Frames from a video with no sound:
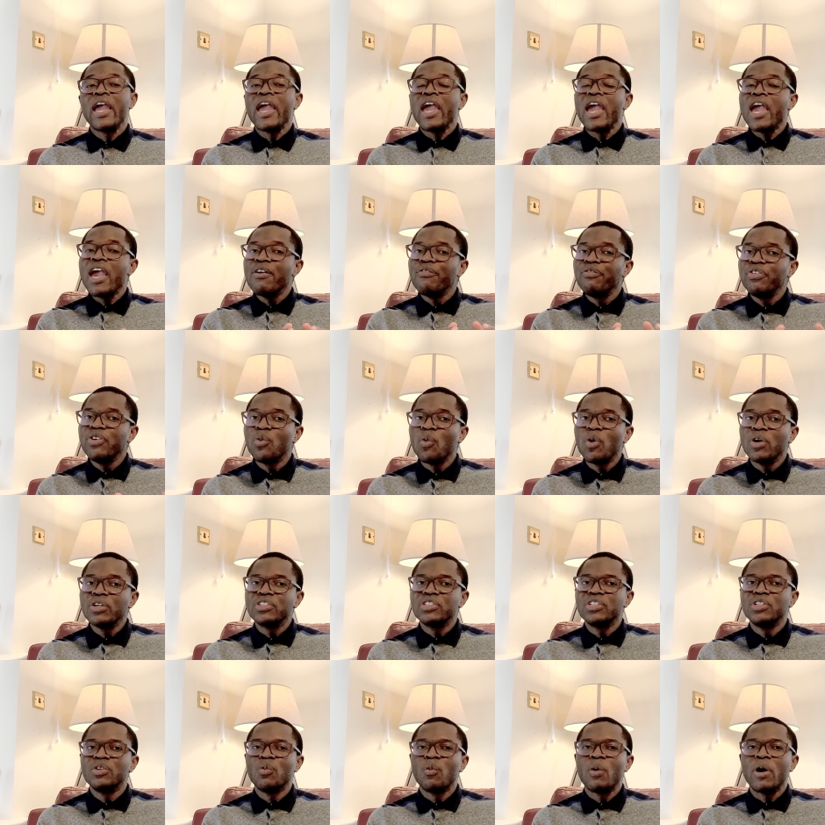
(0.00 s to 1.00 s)
every once
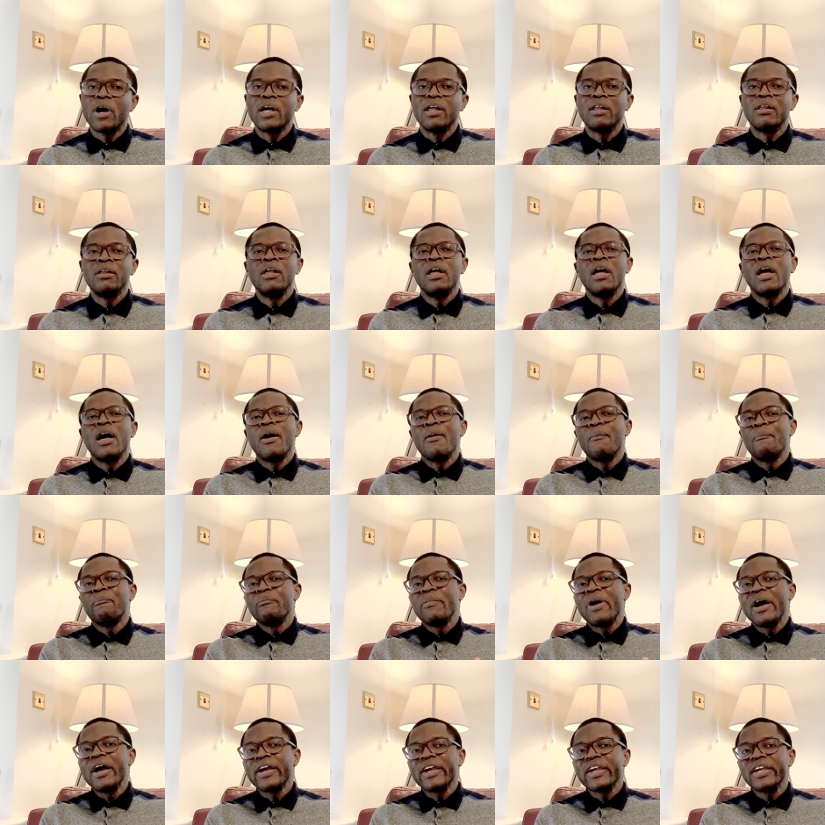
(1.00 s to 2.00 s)
in a while,
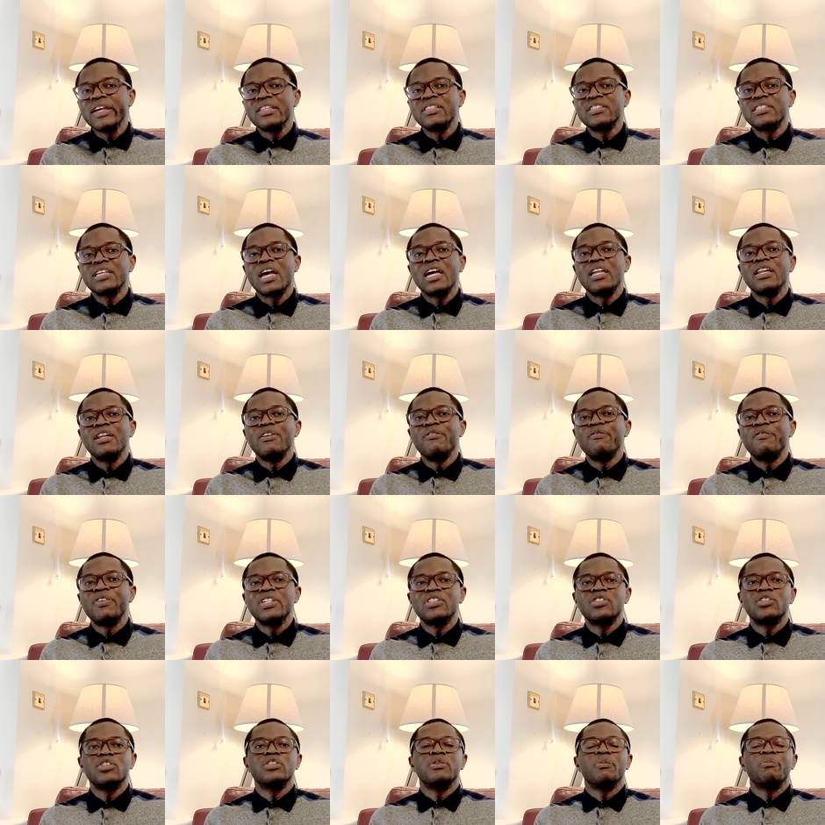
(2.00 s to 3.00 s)
Markets and
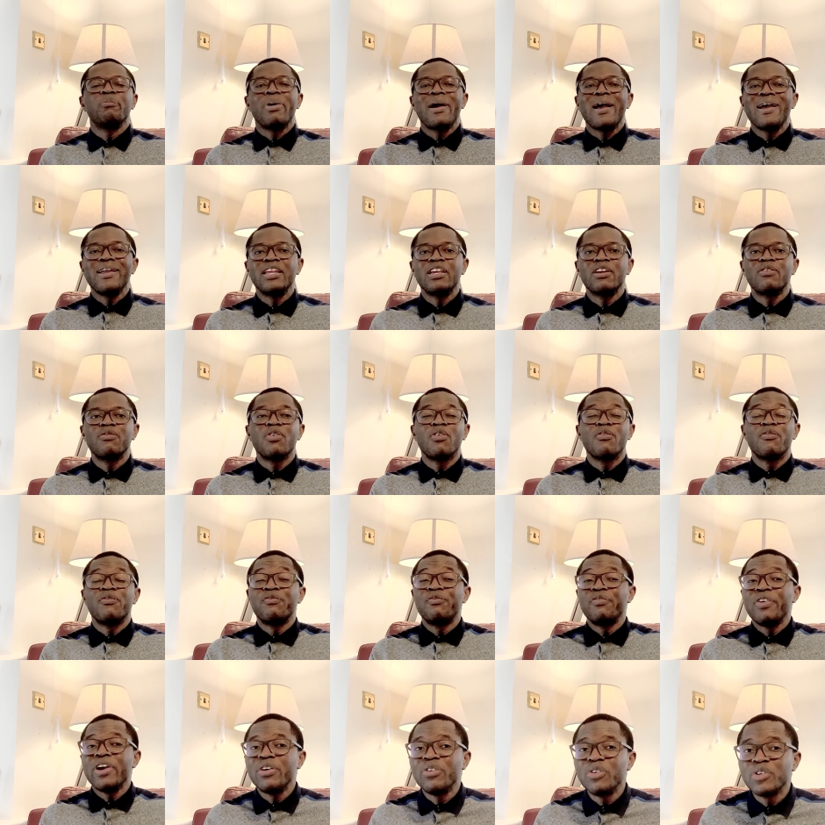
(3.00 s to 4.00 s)
investors panic for
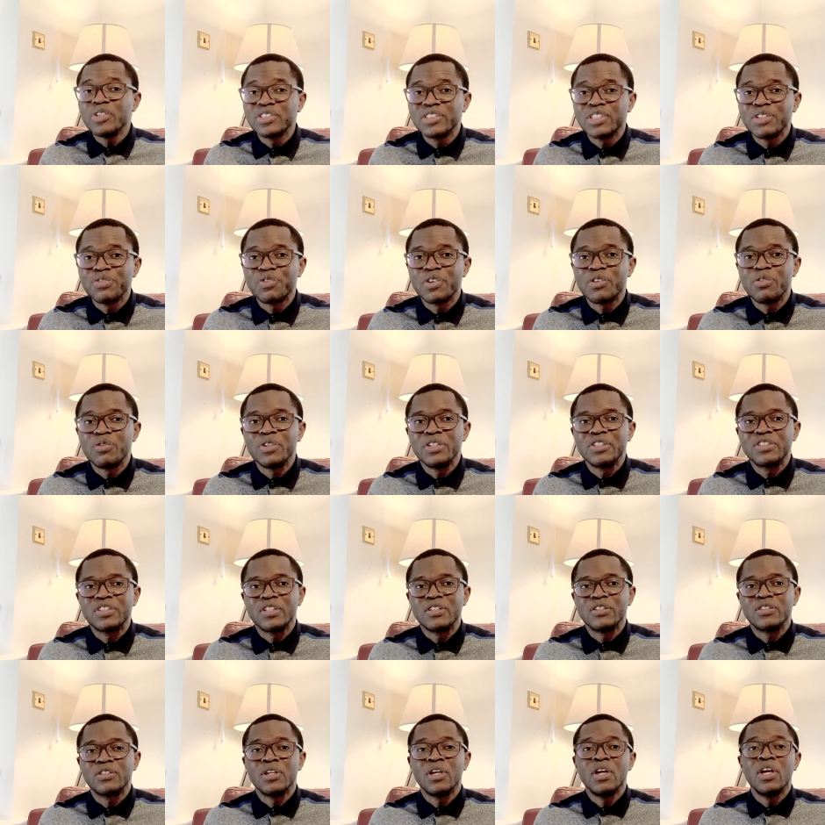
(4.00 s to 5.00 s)
various different
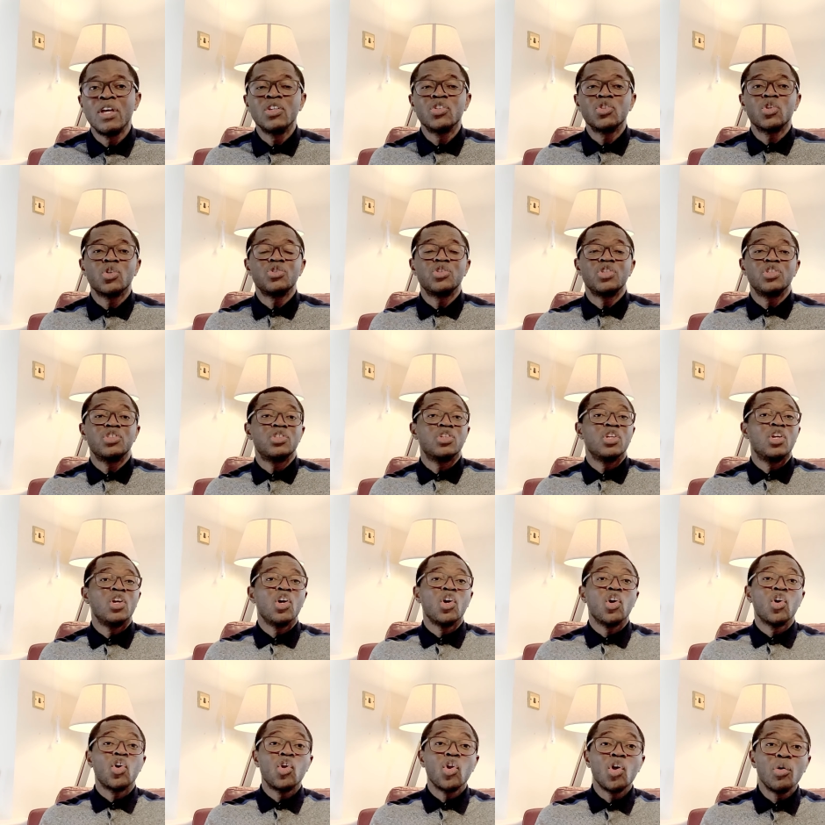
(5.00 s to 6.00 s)
reasons, such as
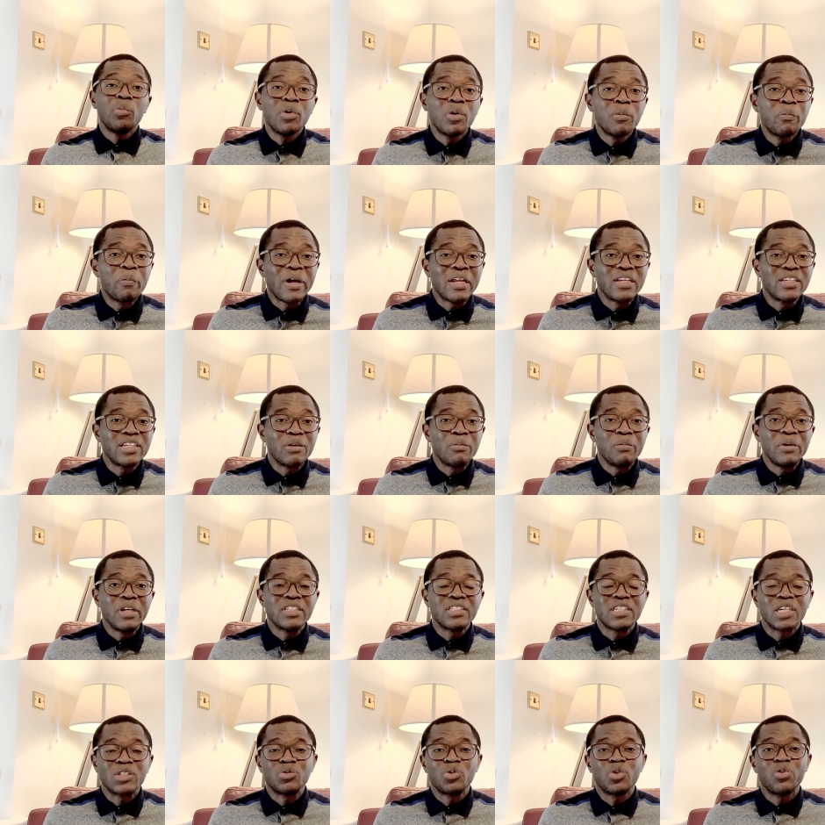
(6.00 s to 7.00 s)
global pandemics
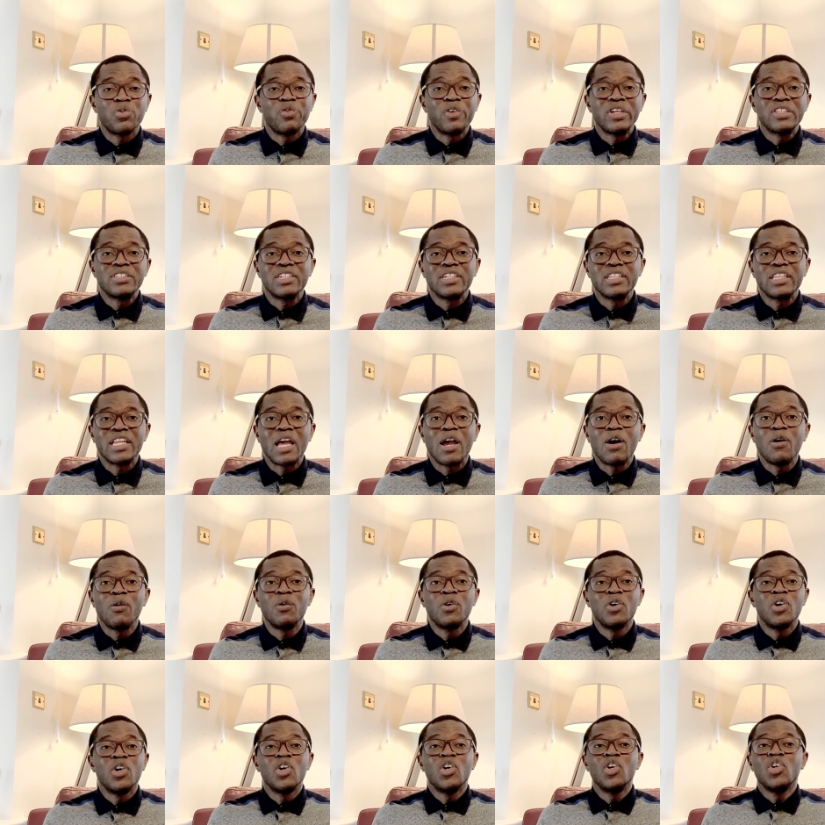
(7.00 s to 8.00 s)
that we're facing now,
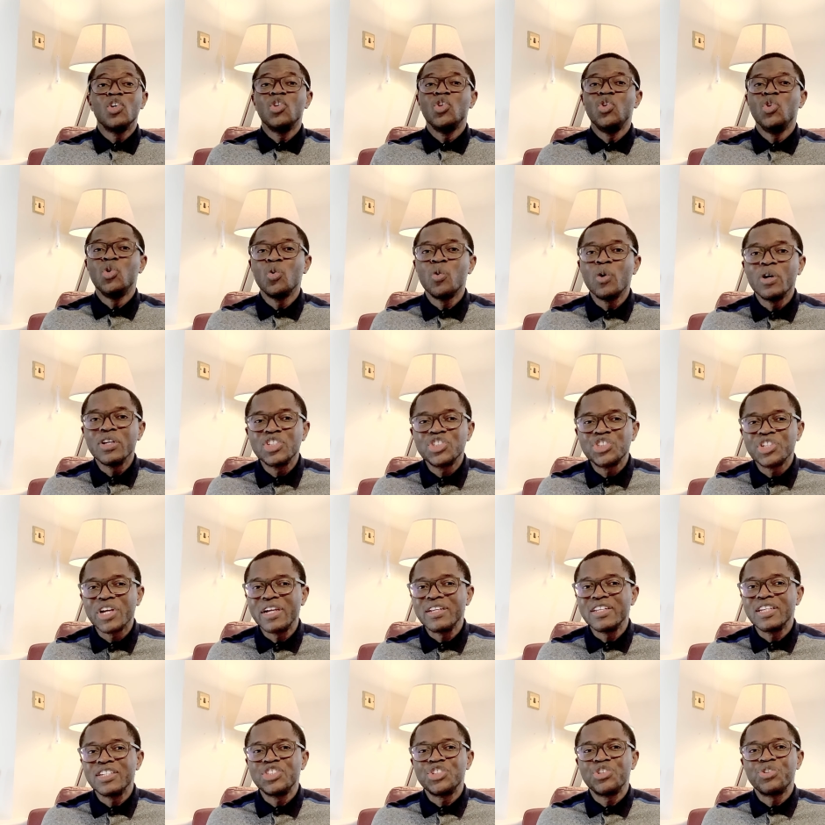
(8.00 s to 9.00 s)
US
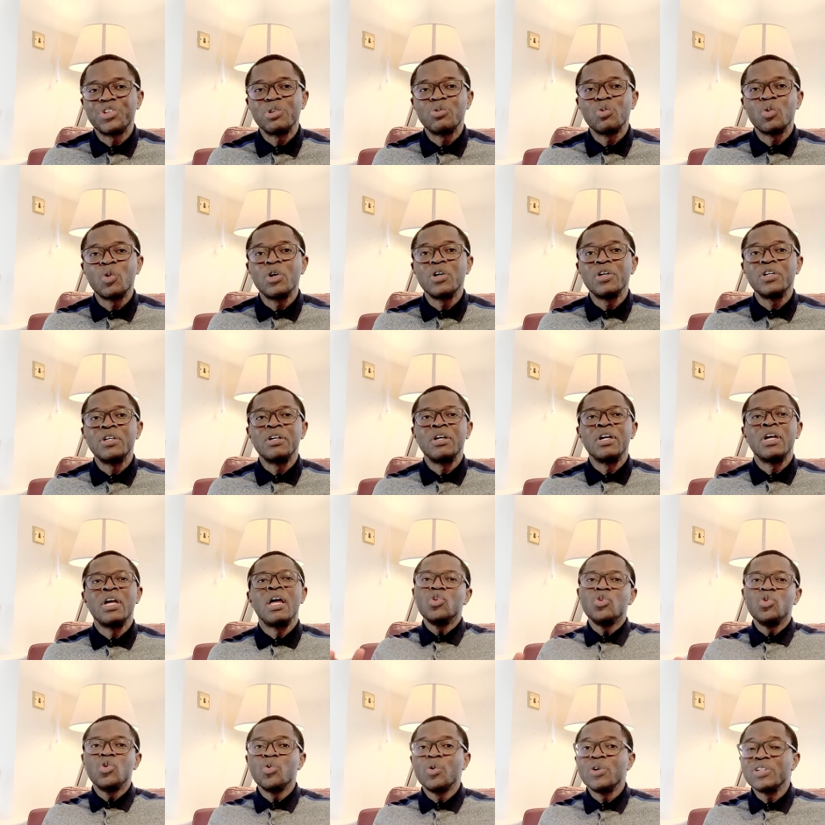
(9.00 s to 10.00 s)
China trade war,
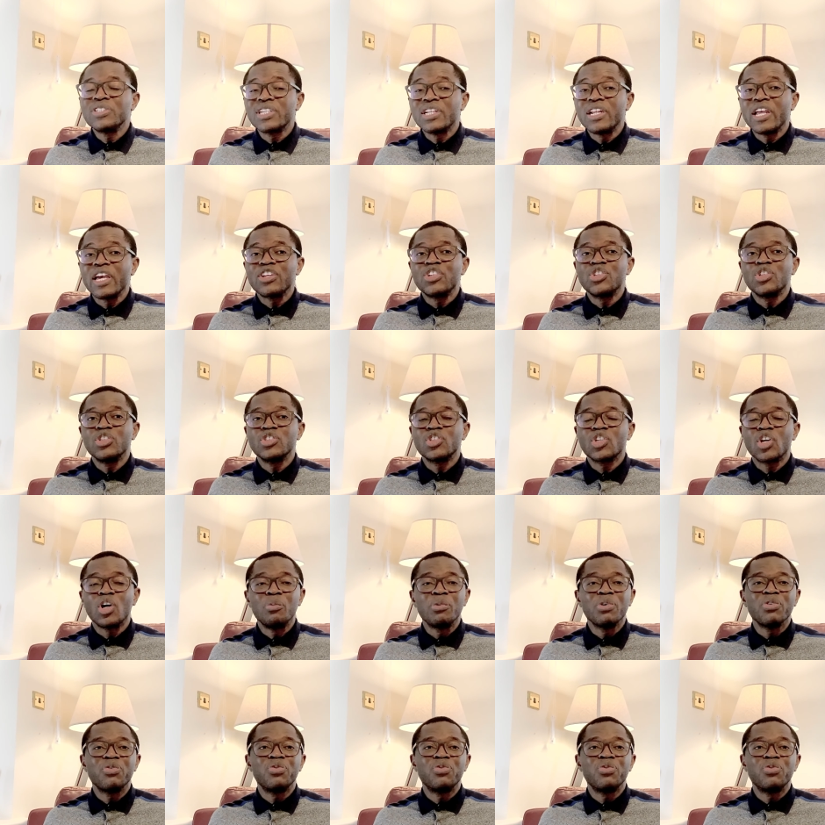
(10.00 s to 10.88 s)
US elections coming